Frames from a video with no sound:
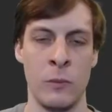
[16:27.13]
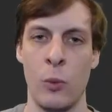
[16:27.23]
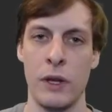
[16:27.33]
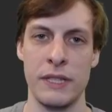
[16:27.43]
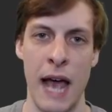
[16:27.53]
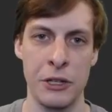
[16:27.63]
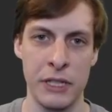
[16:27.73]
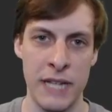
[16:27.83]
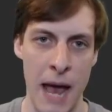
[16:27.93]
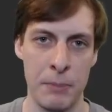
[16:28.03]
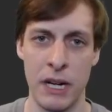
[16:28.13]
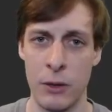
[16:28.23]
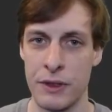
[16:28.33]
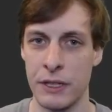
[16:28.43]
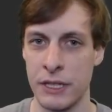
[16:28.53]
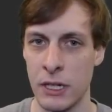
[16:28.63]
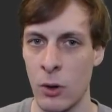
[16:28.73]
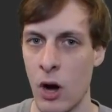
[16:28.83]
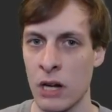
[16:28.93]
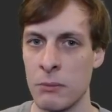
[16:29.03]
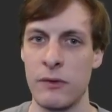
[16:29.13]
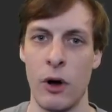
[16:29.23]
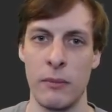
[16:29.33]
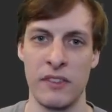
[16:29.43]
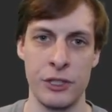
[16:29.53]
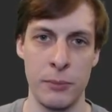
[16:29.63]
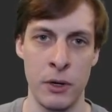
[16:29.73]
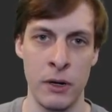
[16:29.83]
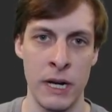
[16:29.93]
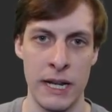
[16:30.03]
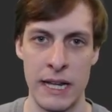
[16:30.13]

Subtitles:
What's actually happening with the zero argument form of super